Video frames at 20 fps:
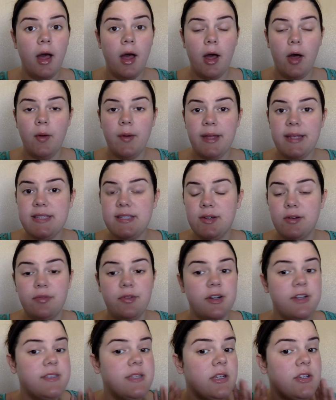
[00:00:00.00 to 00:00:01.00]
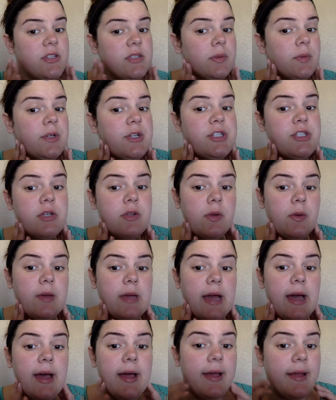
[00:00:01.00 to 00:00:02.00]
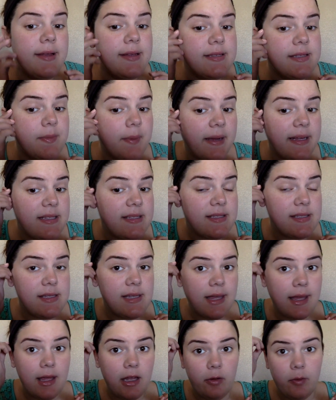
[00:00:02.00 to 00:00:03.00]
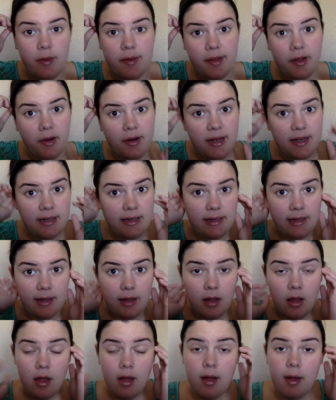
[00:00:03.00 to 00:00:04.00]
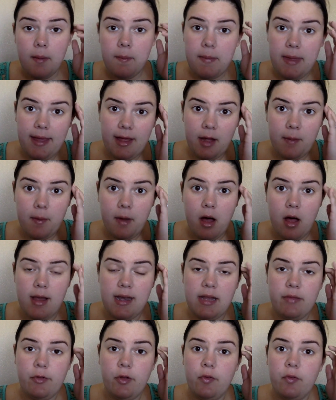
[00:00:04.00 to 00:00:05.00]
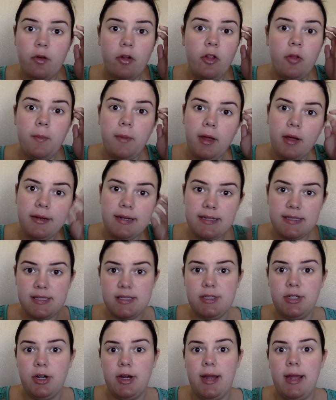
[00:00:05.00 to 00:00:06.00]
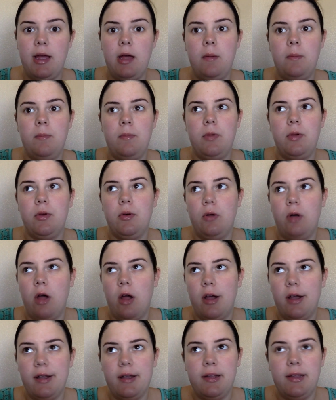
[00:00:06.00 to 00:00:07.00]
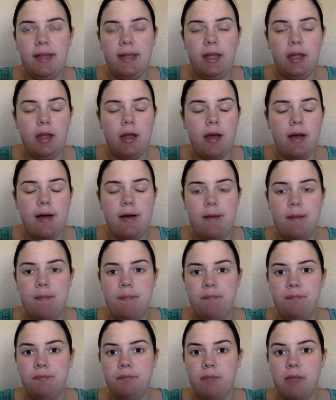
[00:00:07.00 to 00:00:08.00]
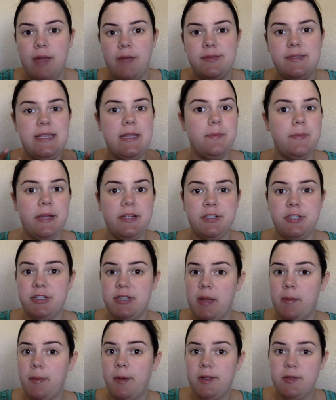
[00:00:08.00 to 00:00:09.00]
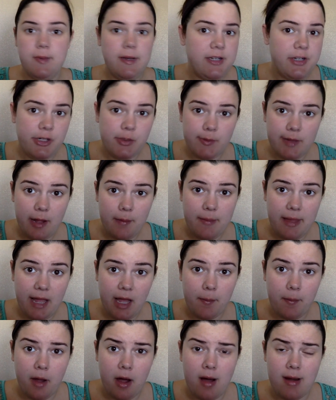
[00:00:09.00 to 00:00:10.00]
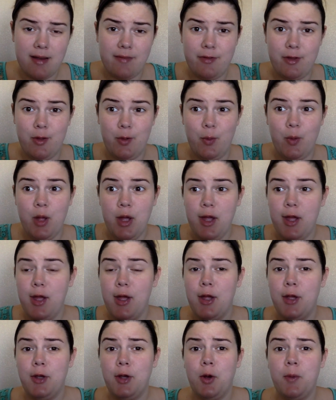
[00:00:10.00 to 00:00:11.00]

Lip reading: Okay, so first I just want to show you guys my skin without any makeup on. If you follow me on Instagram, you'll already have seen pictures. I post pictures without makeup on. If you know